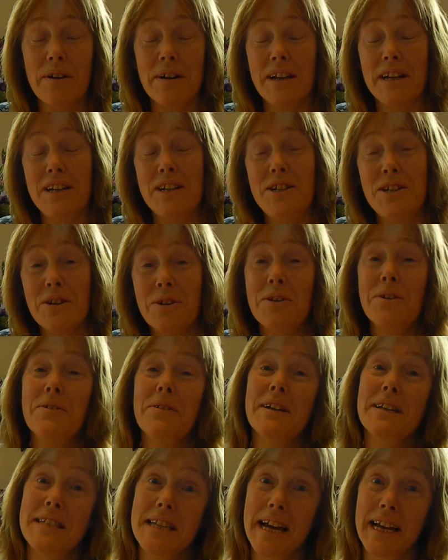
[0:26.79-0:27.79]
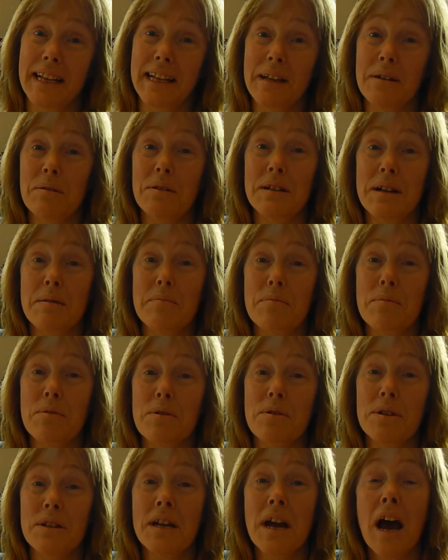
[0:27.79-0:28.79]
and I show you exactly what I
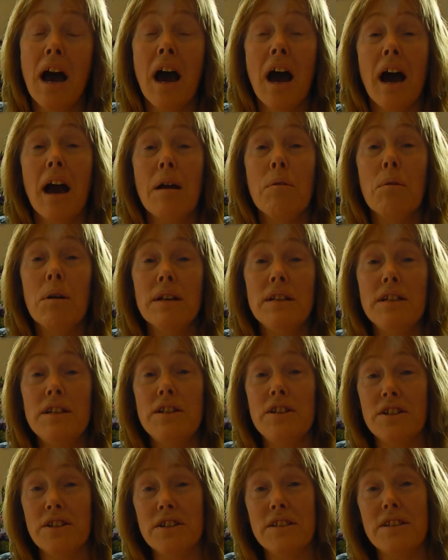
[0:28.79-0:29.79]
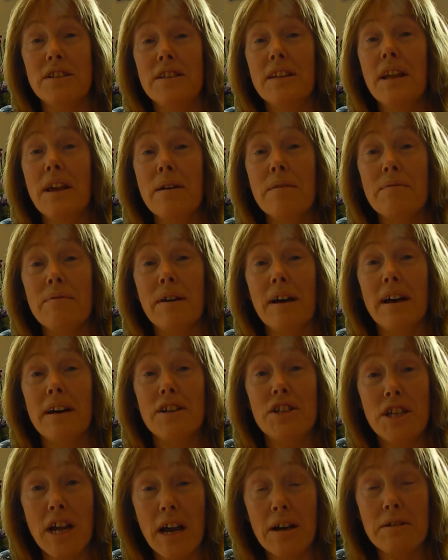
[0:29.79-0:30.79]
bought, I want to just give a
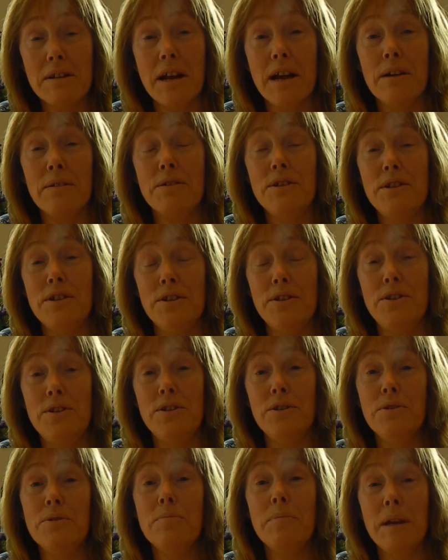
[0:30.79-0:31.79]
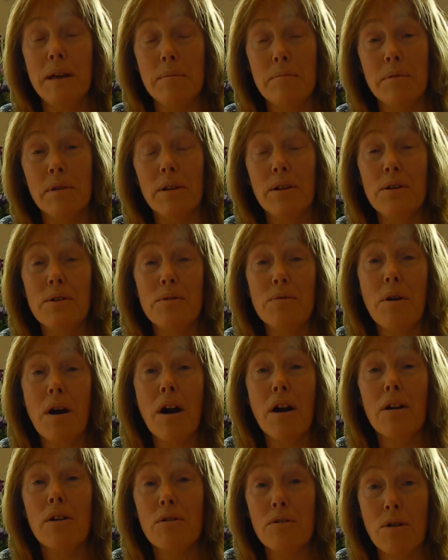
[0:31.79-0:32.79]
shout out to two people who
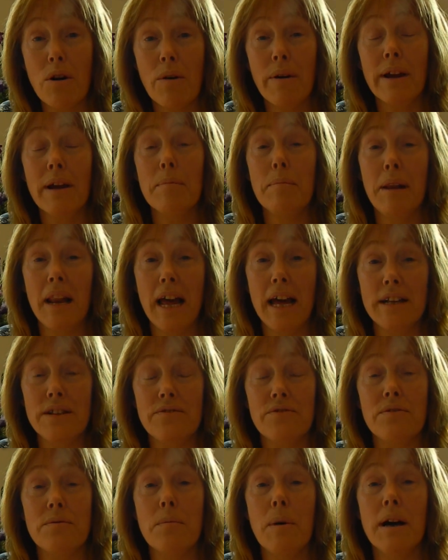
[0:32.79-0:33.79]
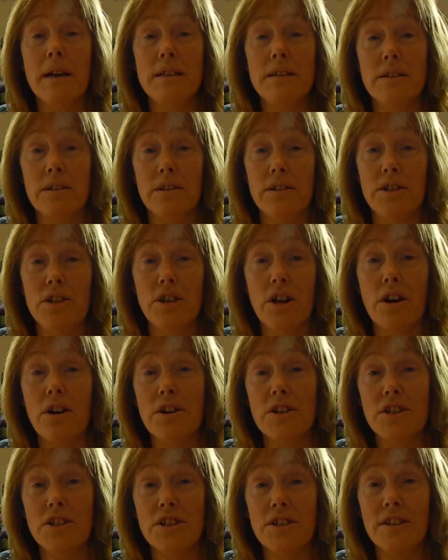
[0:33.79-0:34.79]
are growing a plant for my son
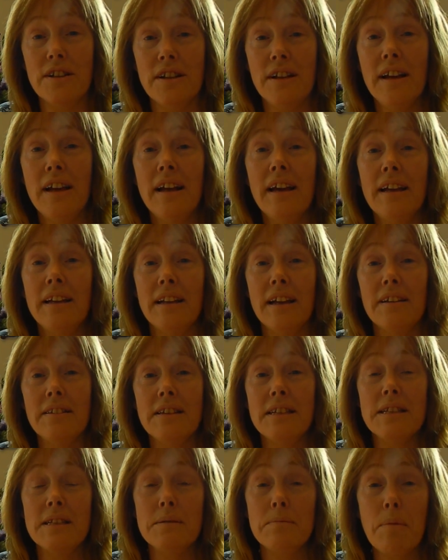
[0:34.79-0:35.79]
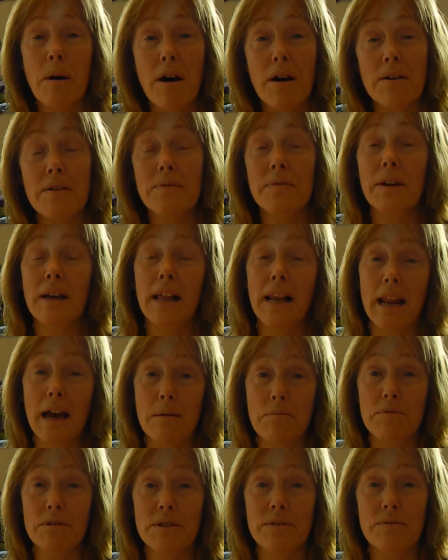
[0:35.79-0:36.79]
Josh. Now this is part of the
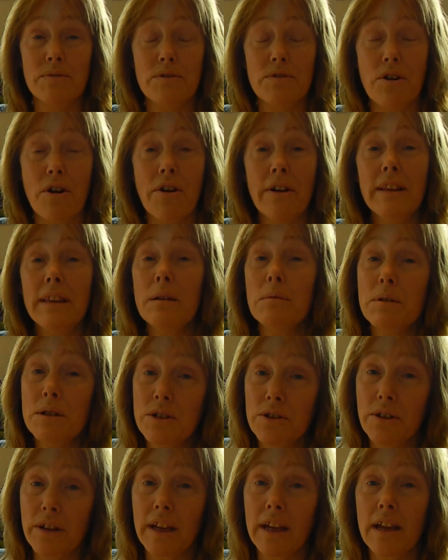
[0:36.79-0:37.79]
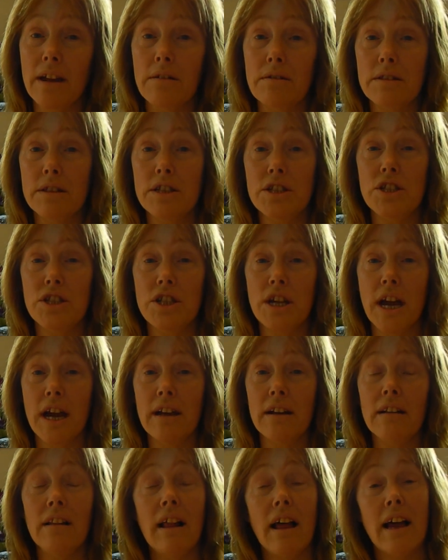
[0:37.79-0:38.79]
collaborative growing that we're doing here on this
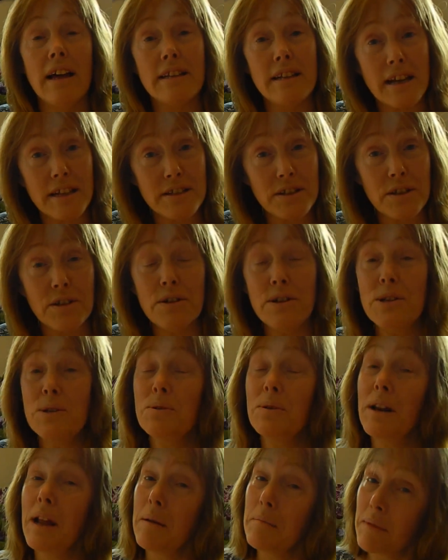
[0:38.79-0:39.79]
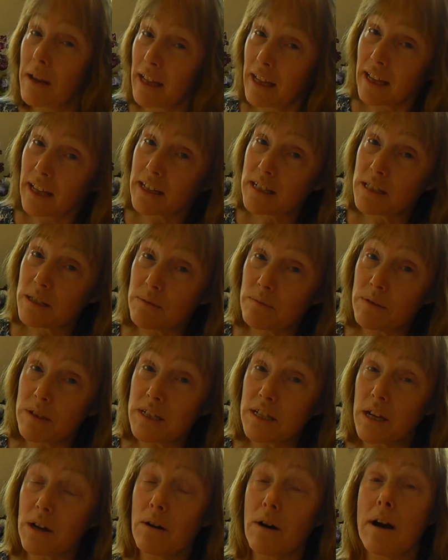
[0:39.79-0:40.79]
channel, and as usual I'm linking to the
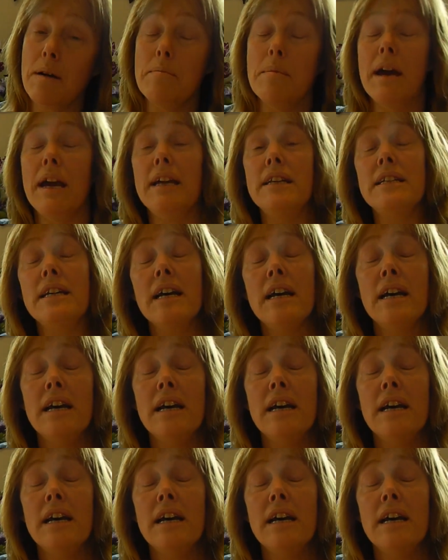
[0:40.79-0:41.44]
video I made